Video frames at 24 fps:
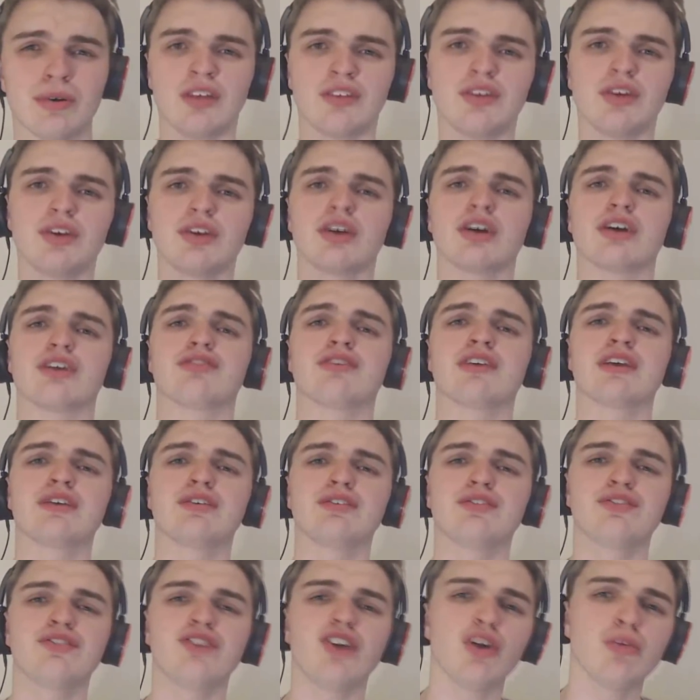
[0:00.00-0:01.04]
So guys, thank you
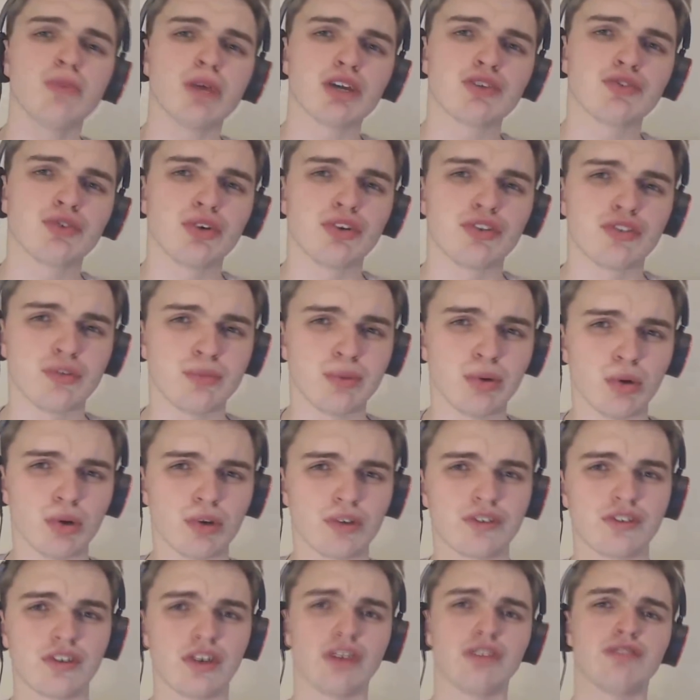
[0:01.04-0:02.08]
so much for your support
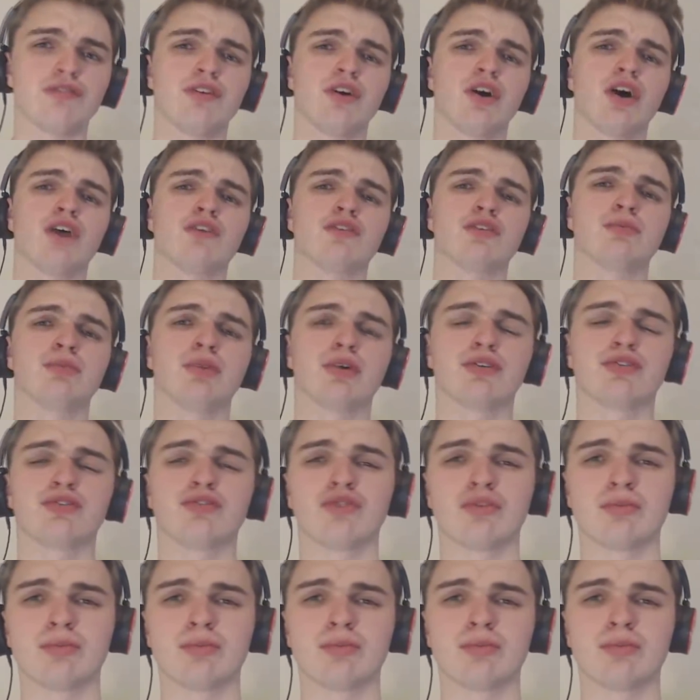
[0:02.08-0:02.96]
so far on Robottal